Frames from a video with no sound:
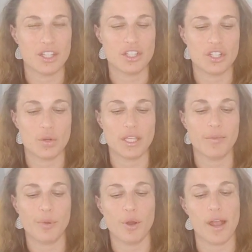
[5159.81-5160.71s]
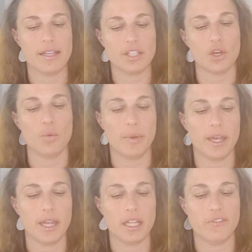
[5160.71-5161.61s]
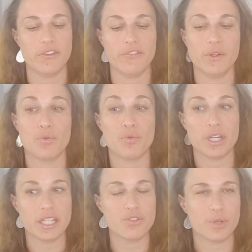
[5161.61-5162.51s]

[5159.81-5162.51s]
So keep your eyes open if you feel really